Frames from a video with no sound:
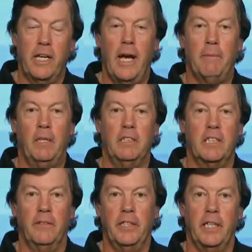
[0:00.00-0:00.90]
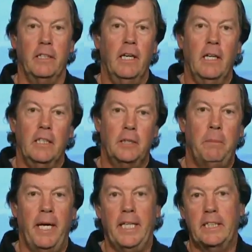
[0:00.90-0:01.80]
capitalist, given that
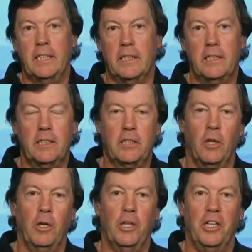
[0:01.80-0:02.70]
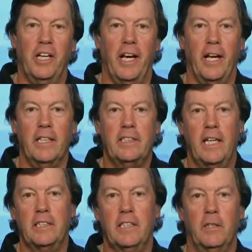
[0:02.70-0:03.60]
space and solar and
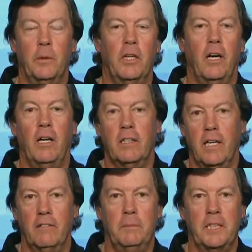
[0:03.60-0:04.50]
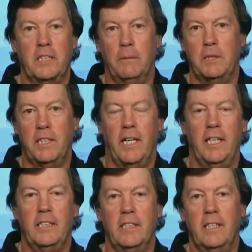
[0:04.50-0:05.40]
Tesla were all government
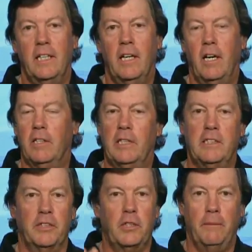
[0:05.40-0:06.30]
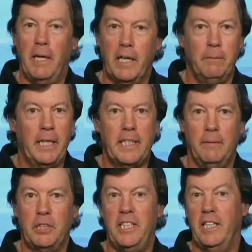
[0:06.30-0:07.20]
subsidized and all the rest of it. So I'm not going to make that
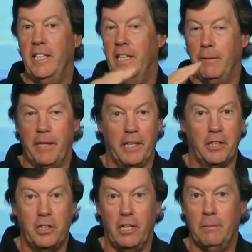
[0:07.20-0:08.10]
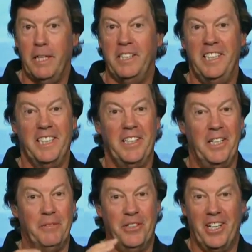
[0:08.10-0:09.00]
mistake again. I'm not going to talk about it any,
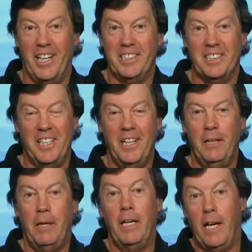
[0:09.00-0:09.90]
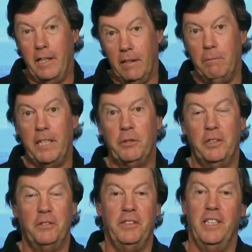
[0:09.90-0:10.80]
anymore. I just, I, I love my
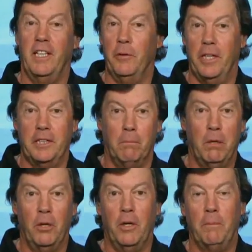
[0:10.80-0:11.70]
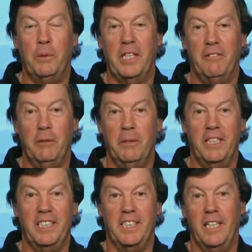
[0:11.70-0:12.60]
Twitter feed. I don't want it to blow up with
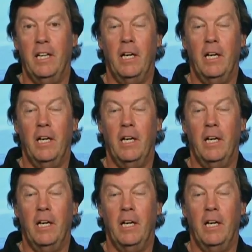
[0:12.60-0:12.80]
everybody saying,